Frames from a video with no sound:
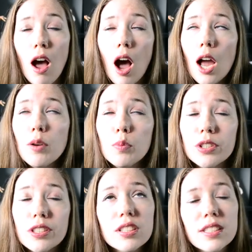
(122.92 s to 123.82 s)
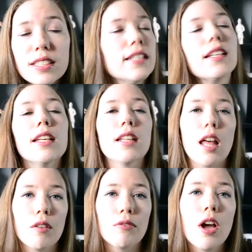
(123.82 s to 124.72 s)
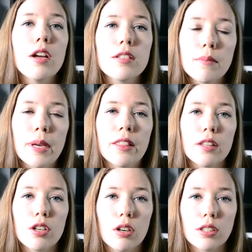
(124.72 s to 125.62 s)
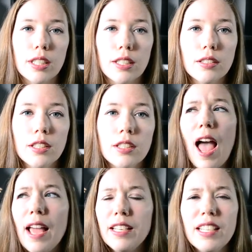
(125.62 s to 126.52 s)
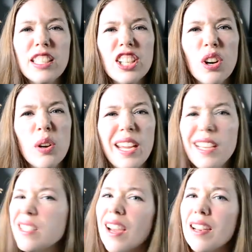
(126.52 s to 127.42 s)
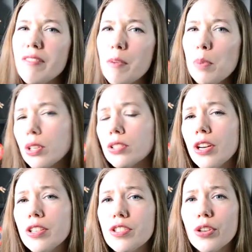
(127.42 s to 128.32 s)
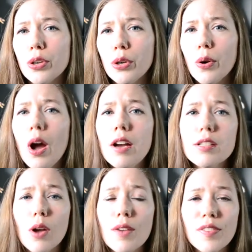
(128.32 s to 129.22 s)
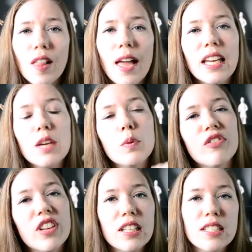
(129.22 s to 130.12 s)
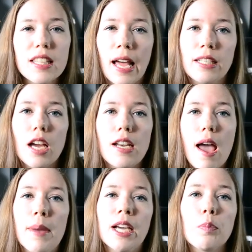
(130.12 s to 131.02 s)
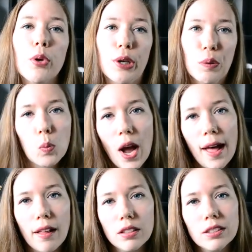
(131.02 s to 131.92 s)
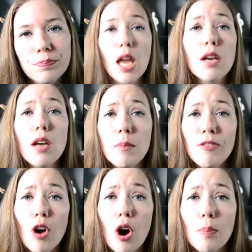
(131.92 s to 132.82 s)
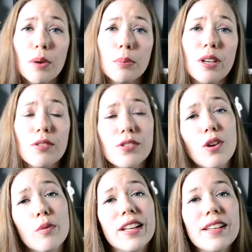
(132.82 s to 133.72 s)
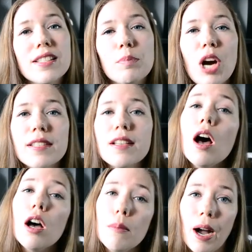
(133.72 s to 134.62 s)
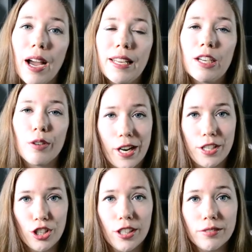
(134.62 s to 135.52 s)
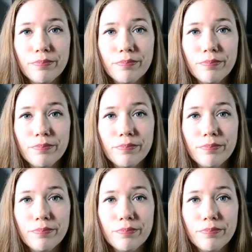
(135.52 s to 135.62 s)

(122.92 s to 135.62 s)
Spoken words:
I would dearly love to meet the Doctor. And, you know, he's kind of a book nerd too, so I feel like he would fit into that dynamic pretty well. Number 4, probably also not really a surprise, Hermione Granger.